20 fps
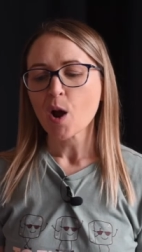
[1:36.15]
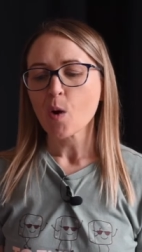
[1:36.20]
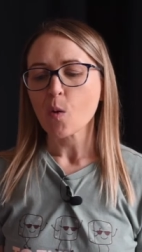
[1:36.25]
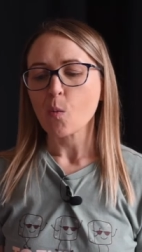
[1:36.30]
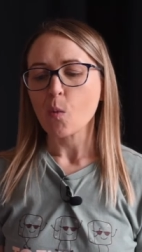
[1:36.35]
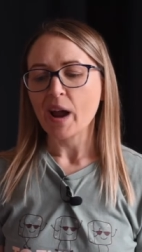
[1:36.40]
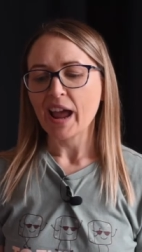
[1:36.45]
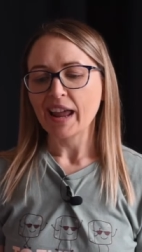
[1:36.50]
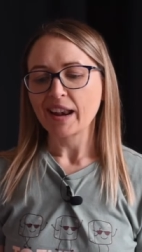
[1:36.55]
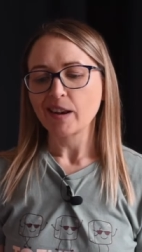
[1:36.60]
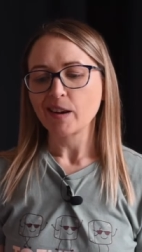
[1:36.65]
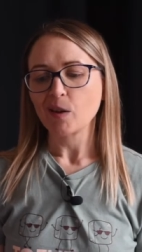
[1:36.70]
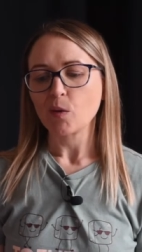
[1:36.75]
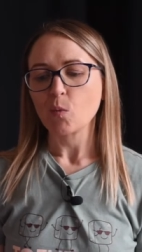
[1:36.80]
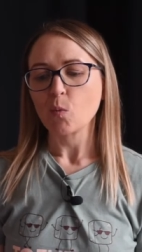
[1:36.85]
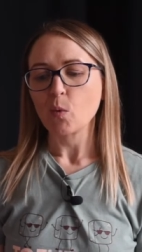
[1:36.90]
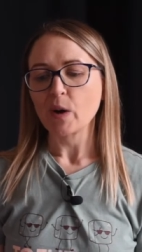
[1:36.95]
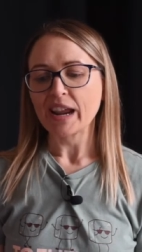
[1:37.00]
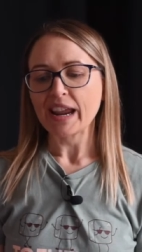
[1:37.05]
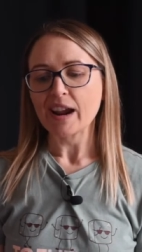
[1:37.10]
when
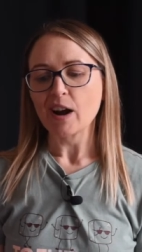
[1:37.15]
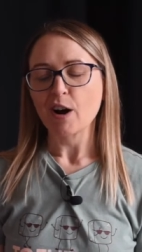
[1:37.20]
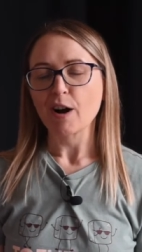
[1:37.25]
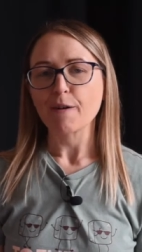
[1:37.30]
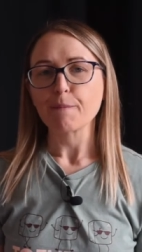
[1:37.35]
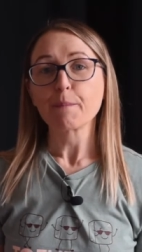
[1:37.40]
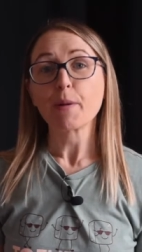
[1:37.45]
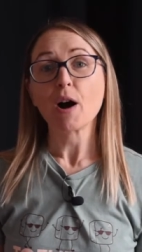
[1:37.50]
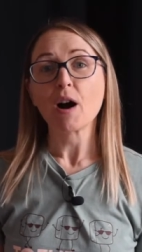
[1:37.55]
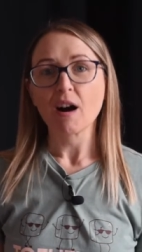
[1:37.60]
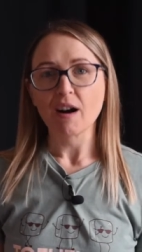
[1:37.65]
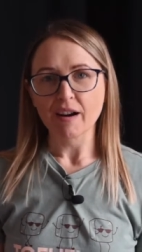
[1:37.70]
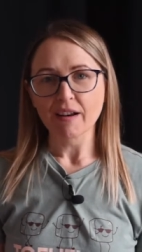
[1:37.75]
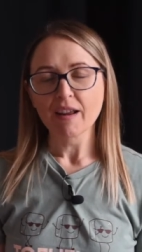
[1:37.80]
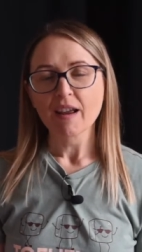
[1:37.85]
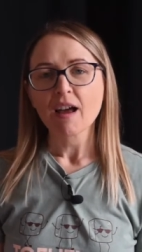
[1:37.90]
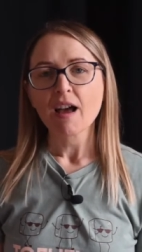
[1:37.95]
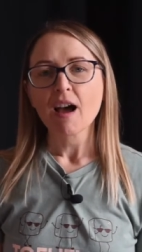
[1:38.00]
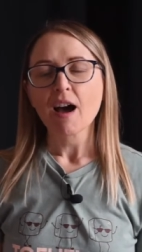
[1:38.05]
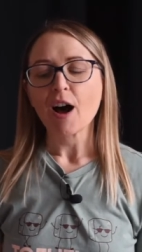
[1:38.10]
we are part
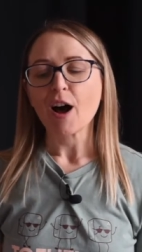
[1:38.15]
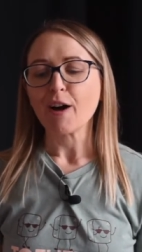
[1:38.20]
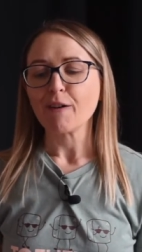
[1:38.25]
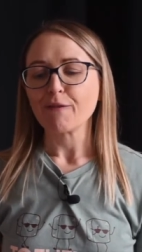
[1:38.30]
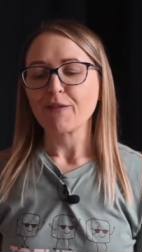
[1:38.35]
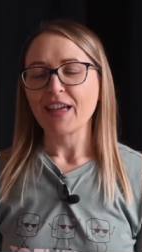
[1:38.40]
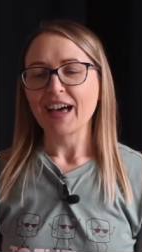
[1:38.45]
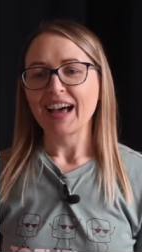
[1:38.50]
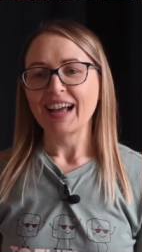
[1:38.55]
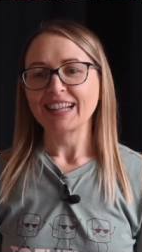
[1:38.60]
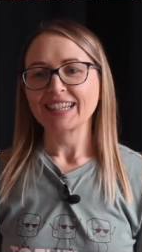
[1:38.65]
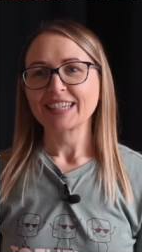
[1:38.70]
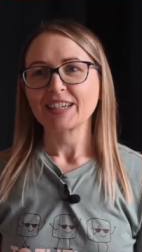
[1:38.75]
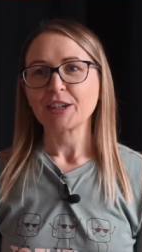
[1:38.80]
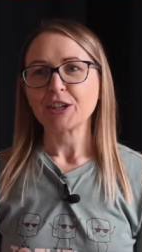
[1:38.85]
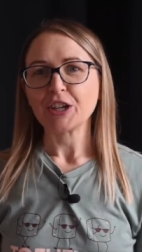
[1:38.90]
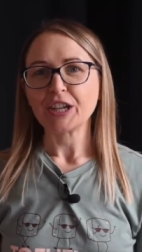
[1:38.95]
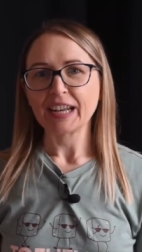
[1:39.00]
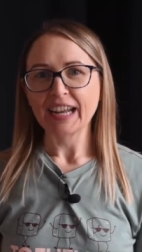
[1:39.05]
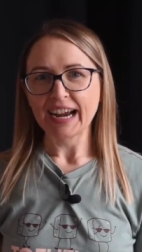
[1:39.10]
of that
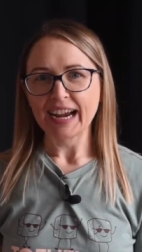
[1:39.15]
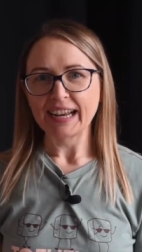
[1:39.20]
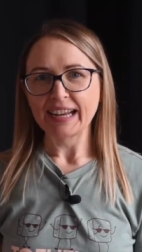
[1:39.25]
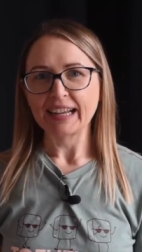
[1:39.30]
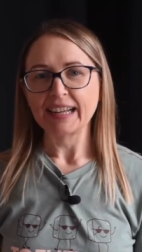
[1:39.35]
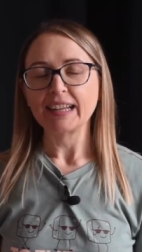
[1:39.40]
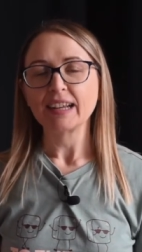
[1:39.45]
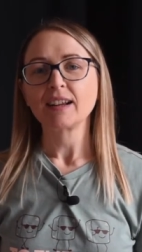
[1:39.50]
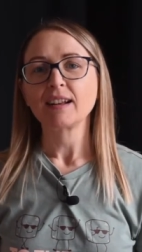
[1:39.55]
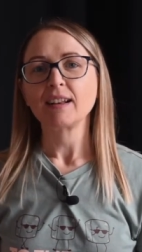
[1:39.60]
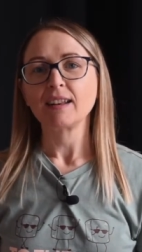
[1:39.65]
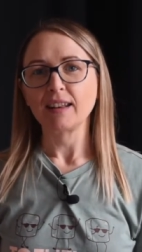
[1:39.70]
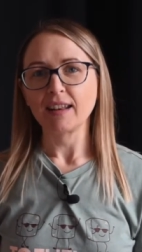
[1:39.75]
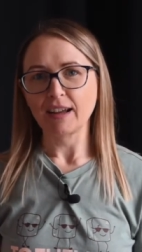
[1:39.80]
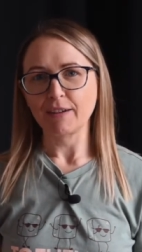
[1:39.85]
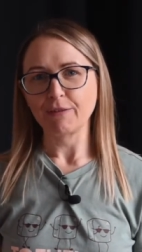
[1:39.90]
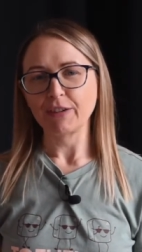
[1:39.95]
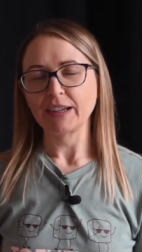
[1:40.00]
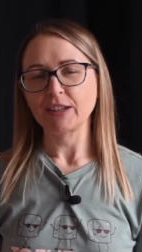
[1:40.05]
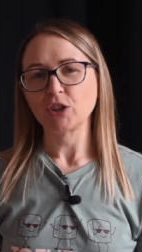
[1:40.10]
united,
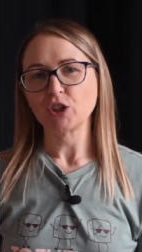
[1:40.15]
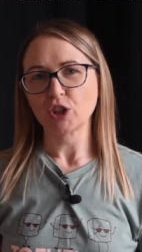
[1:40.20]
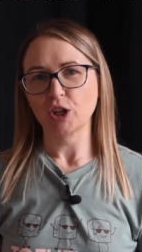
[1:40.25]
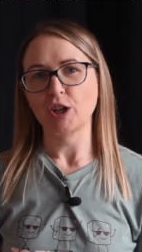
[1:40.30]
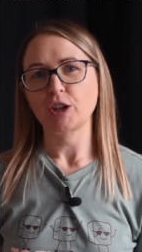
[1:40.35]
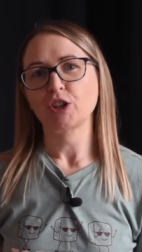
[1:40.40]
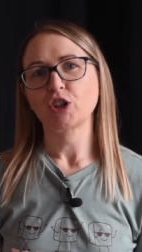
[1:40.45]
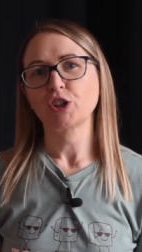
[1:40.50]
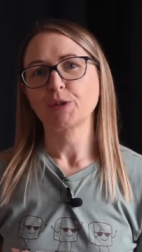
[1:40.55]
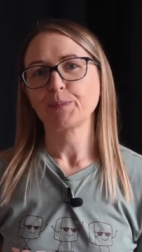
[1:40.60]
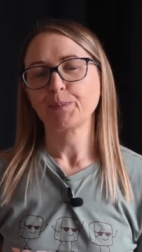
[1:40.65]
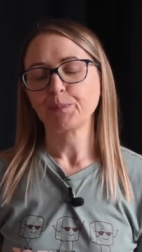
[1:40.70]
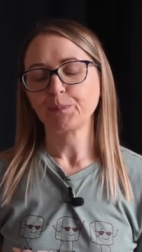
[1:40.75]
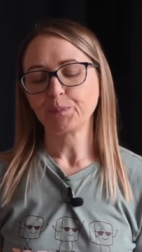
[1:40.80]
loving church.